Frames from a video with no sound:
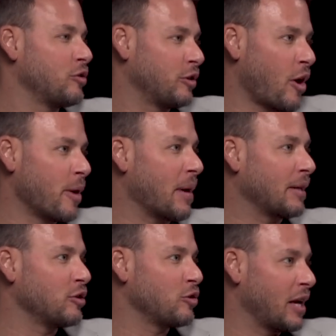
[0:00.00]
going back
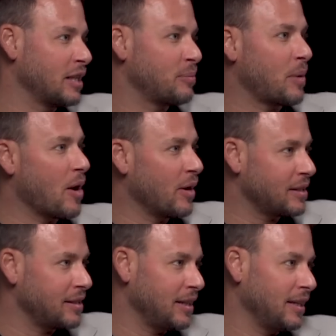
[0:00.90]
to
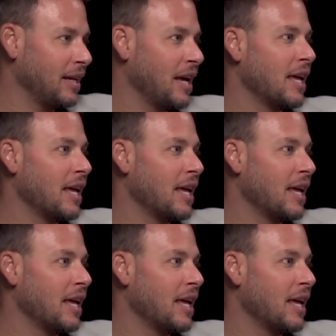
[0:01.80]
transparency,